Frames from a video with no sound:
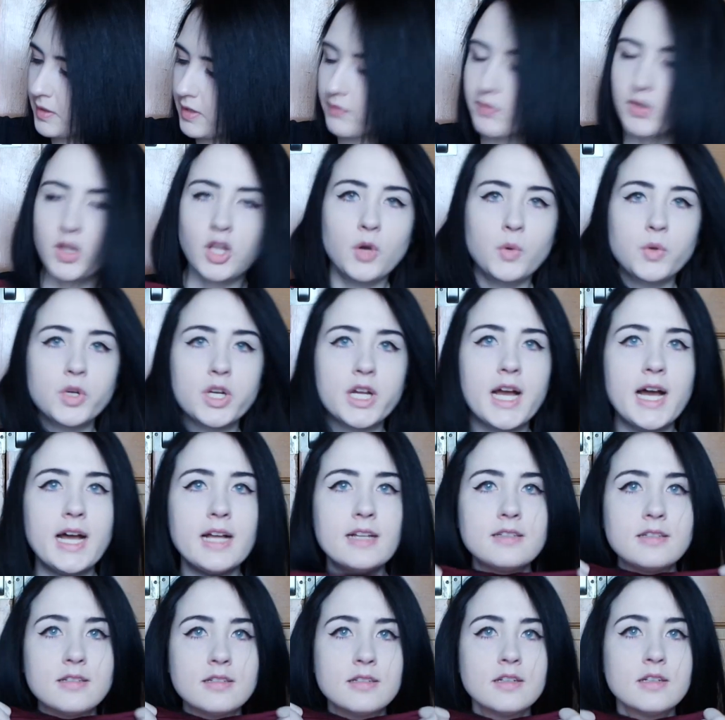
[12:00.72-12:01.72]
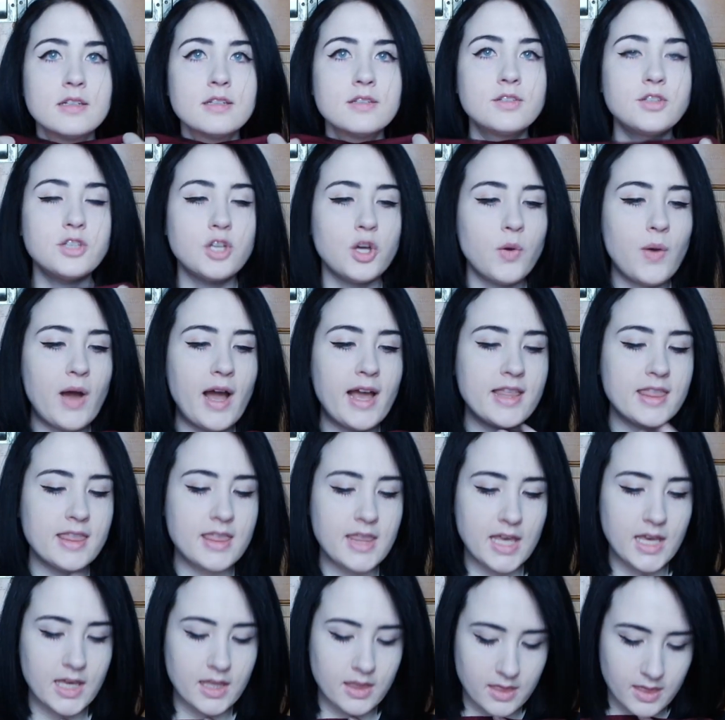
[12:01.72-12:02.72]
bit of a lower cut. So I
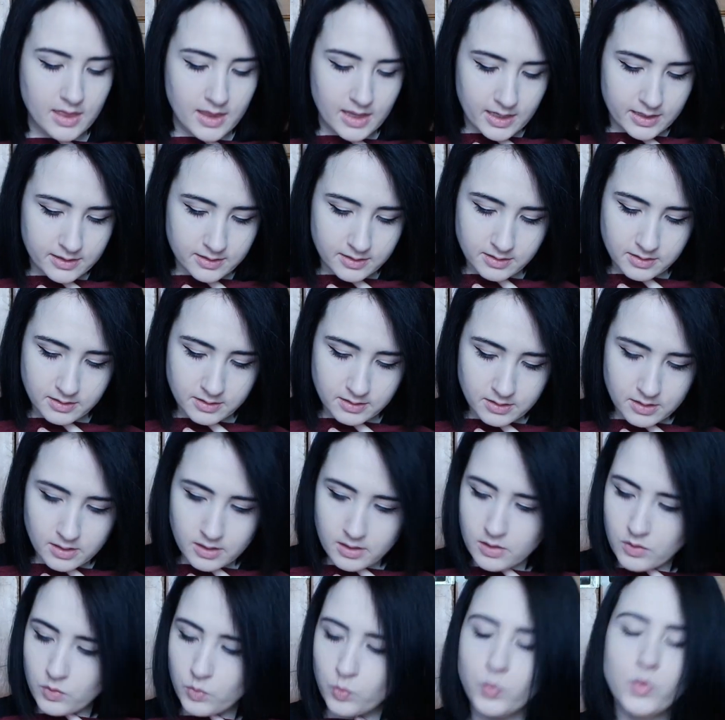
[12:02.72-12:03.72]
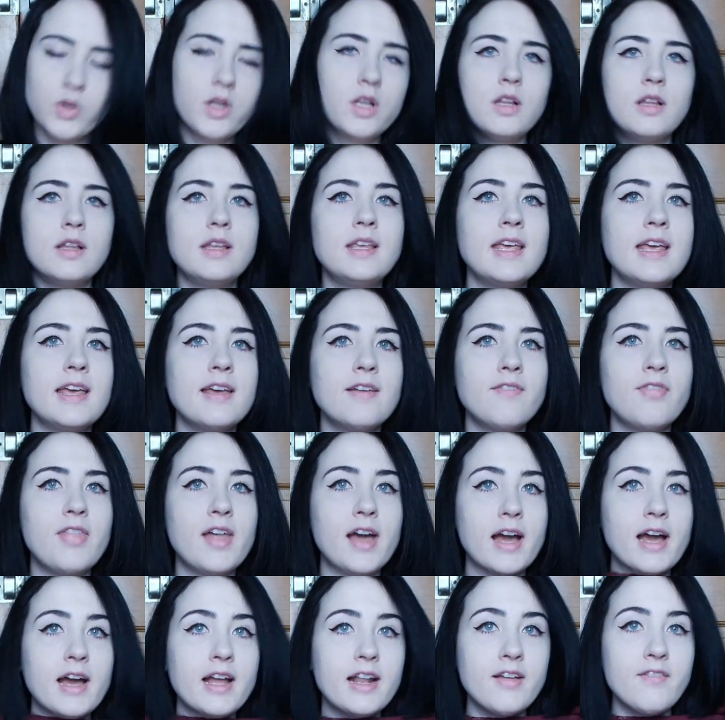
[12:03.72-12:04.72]
think this will give
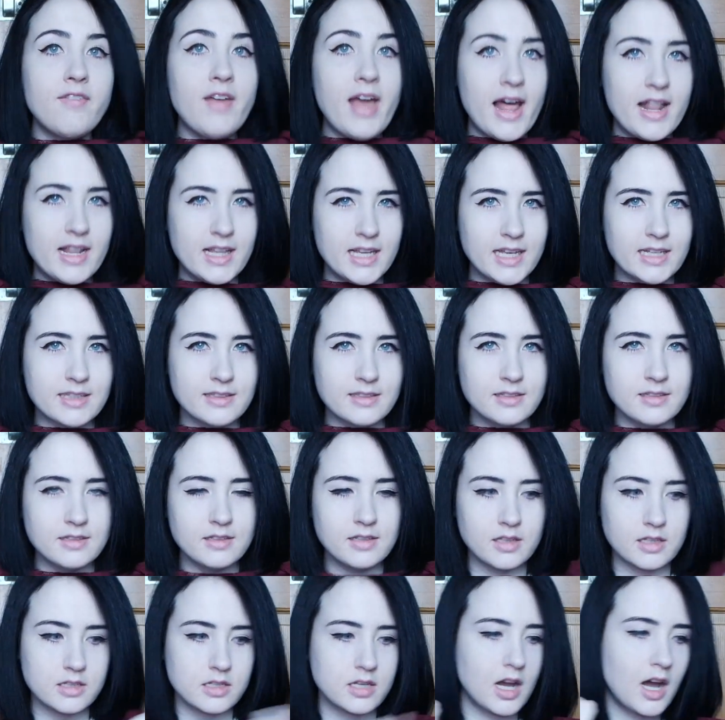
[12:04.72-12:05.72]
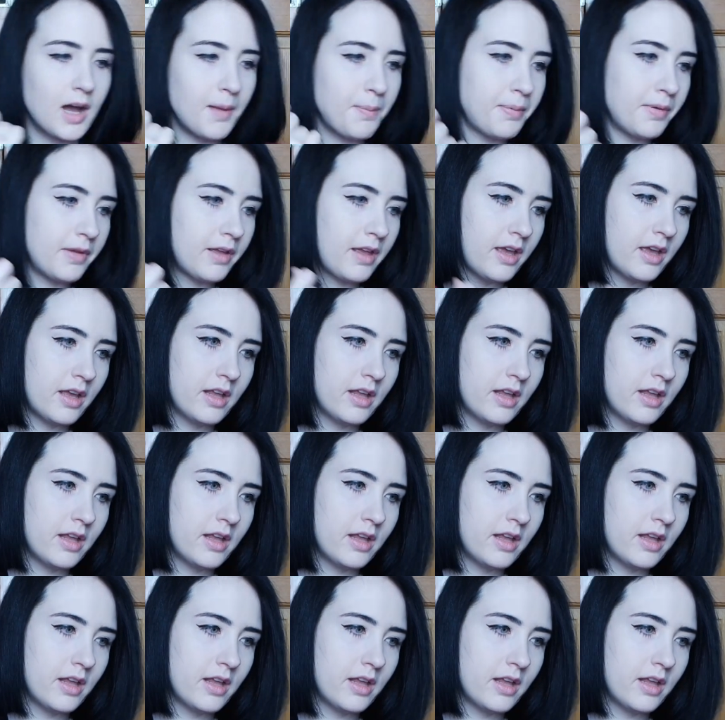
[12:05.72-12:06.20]
that kind of elegance to the top,